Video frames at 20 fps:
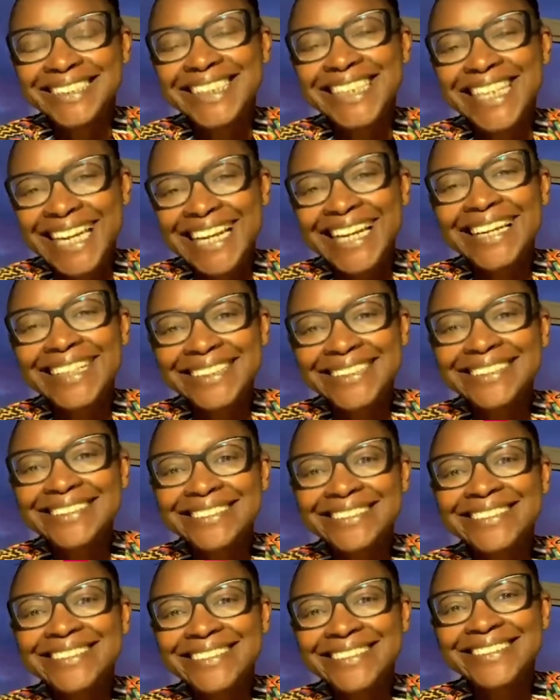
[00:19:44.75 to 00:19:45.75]

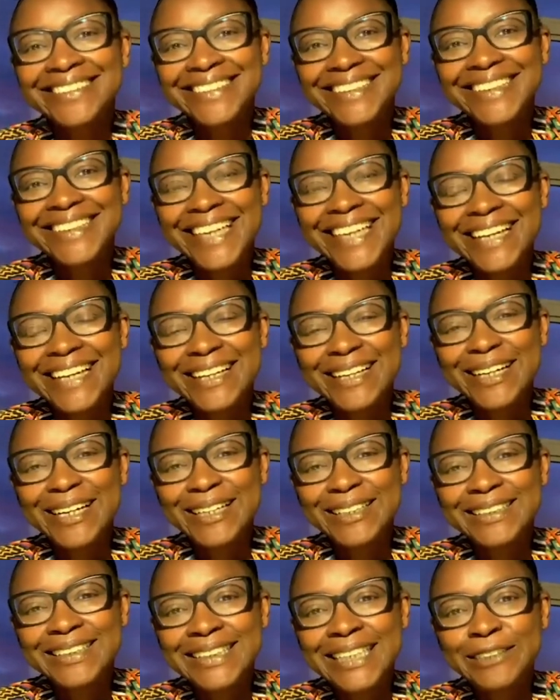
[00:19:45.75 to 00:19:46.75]
Yeah,
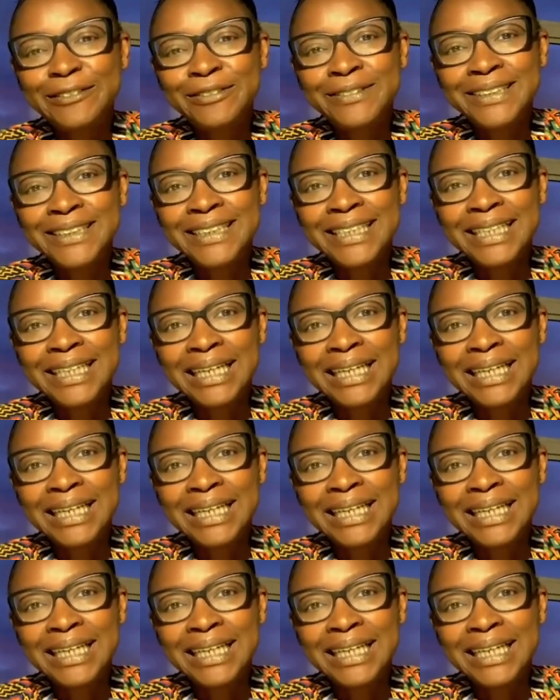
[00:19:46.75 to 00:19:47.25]
definitely.